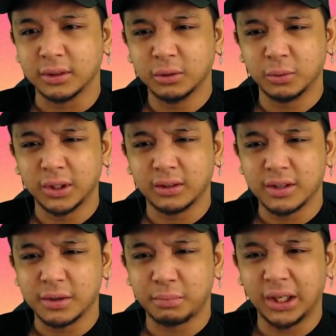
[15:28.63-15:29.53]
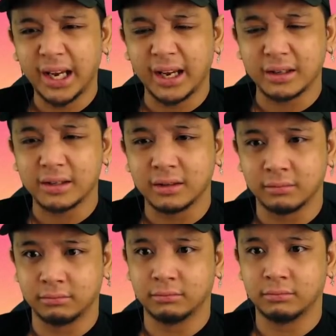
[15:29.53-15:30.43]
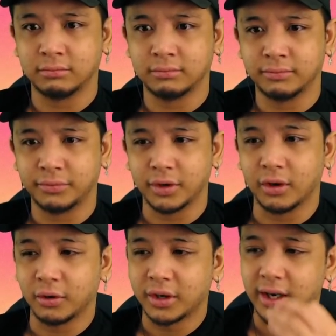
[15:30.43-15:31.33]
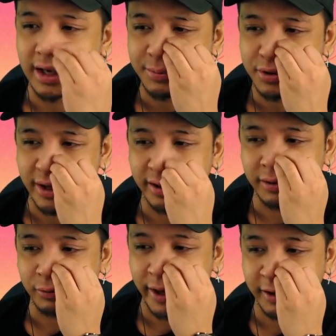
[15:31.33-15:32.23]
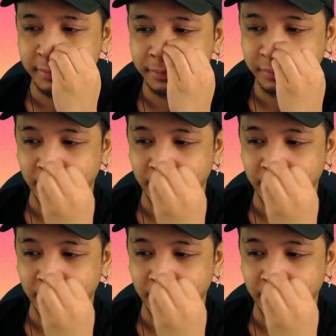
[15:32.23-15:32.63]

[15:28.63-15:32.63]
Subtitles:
Oh, what? That's a plant. Okay, the episode ended. Random.